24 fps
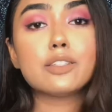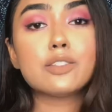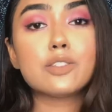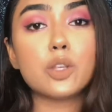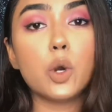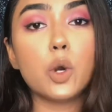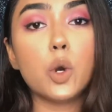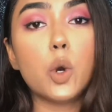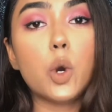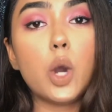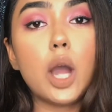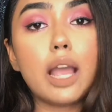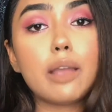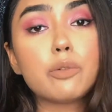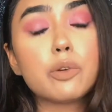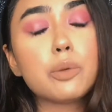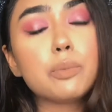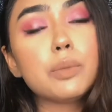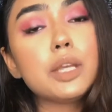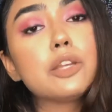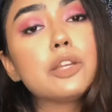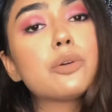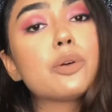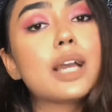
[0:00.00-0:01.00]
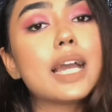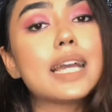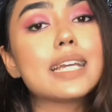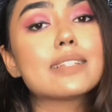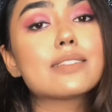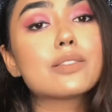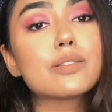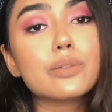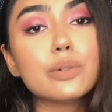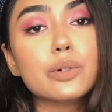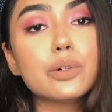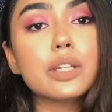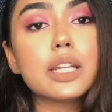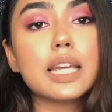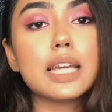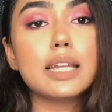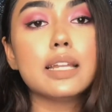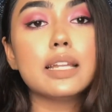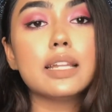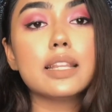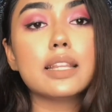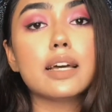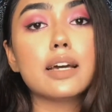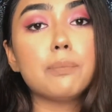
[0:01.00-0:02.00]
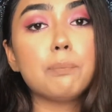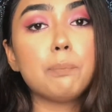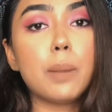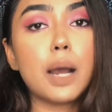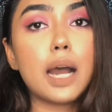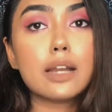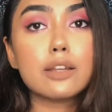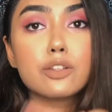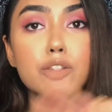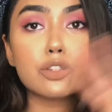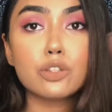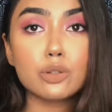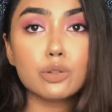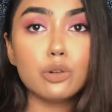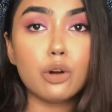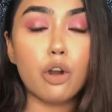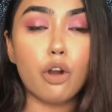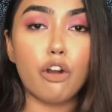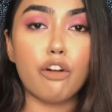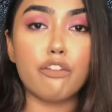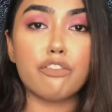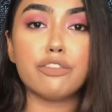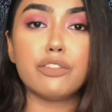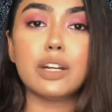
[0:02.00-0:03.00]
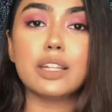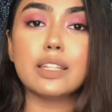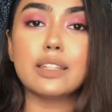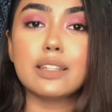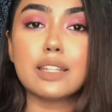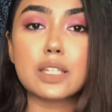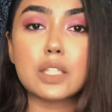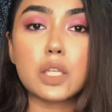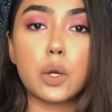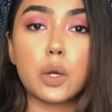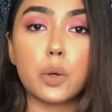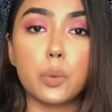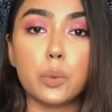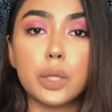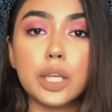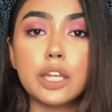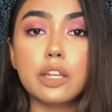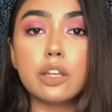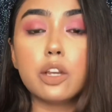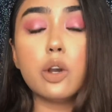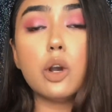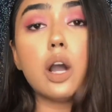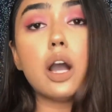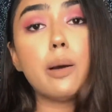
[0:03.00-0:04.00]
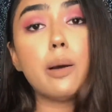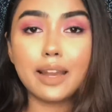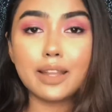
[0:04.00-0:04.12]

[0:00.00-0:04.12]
So I will meet you guys soon in the part 2 of this video,